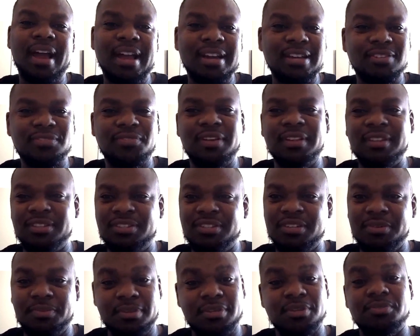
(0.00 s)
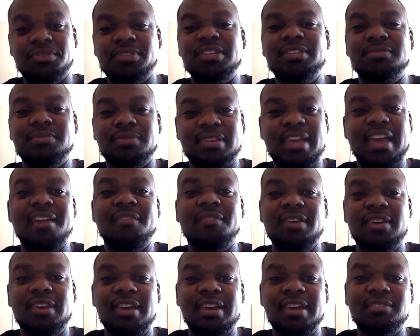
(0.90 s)
I got this fellowship, you know, she was
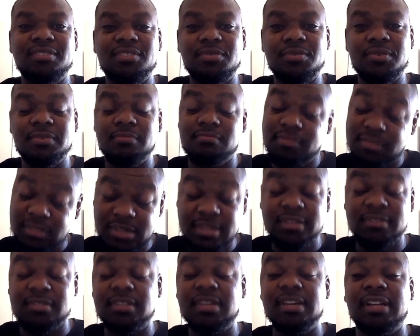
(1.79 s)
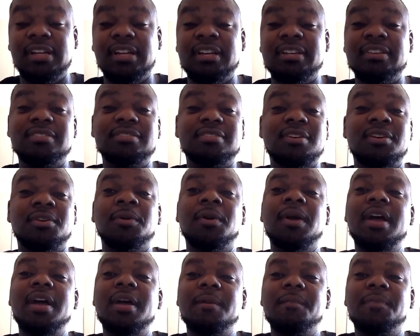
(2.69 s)
heavy into it and still is.
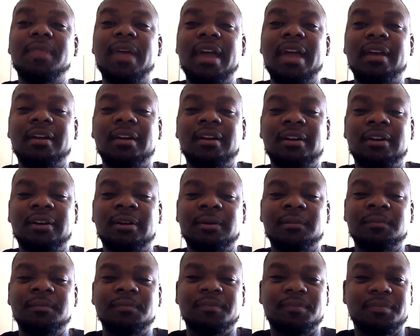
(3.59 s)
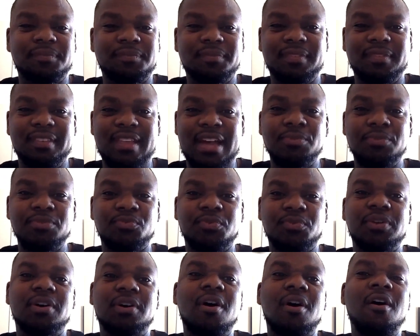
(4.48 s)
So that that
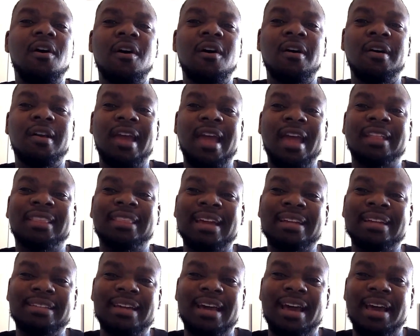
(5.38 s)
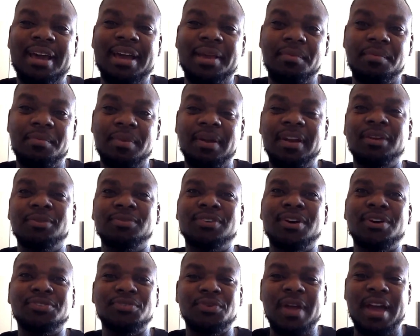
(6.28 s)
was real hard at that time, but it
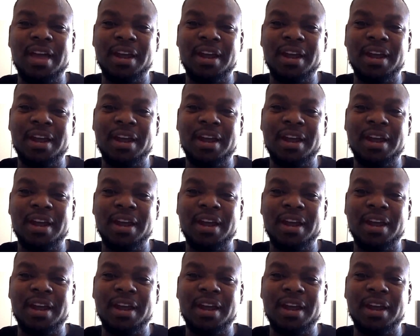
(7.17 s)
was also